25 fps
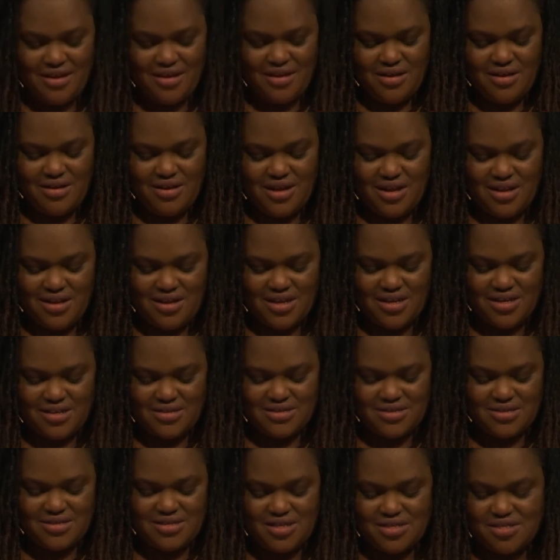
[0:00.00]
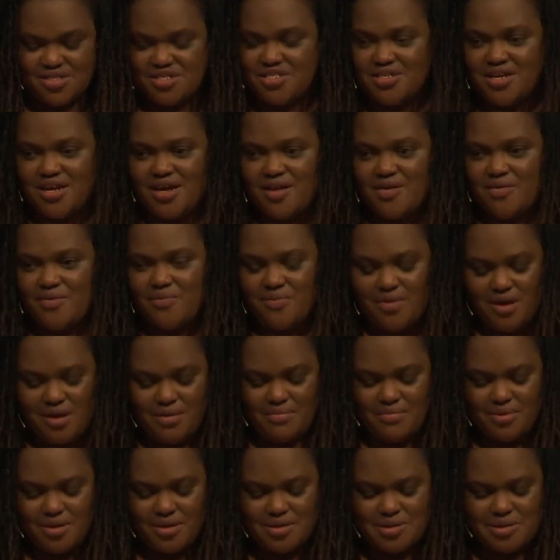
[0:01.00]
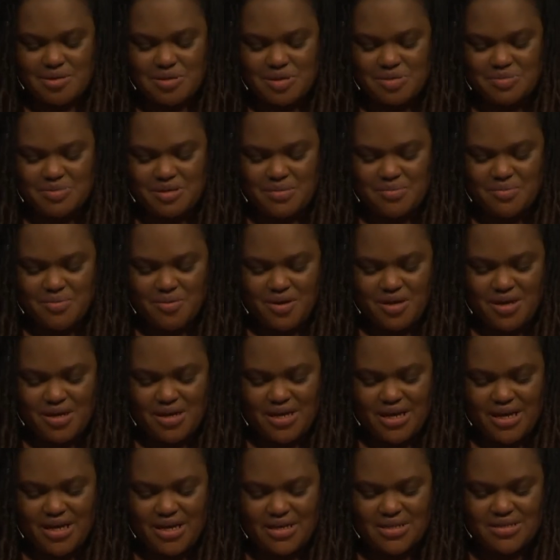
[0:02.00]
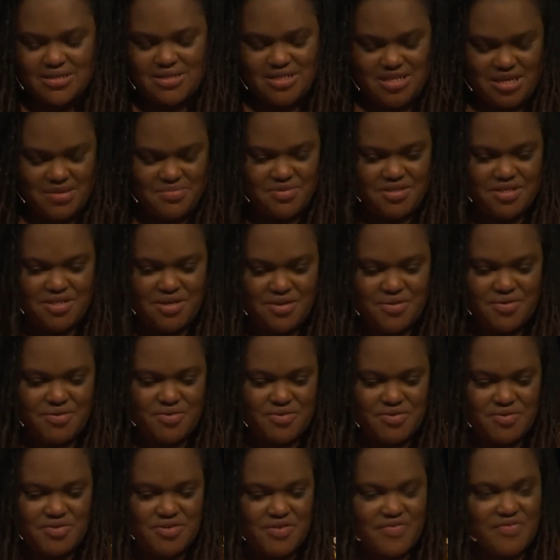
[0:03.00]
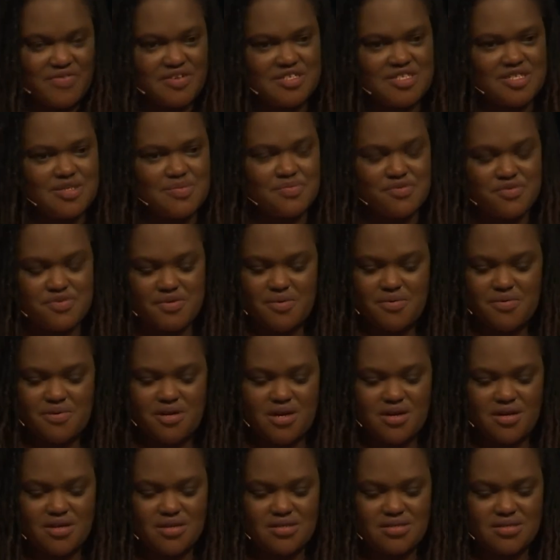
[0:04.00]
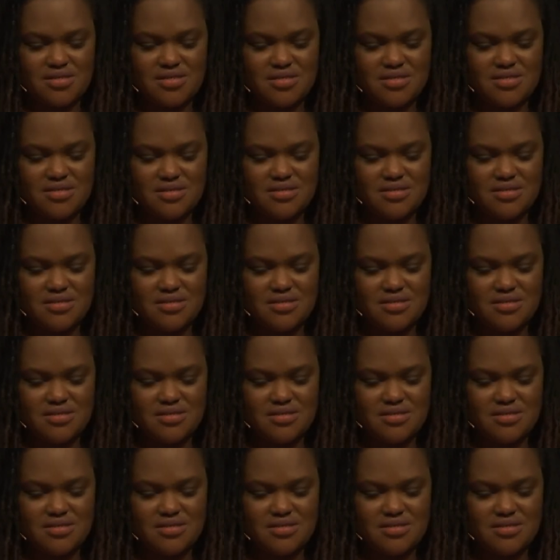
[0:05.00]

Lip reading: Not like sunshine and rainbows, but more like tiptoes over slippery rocks.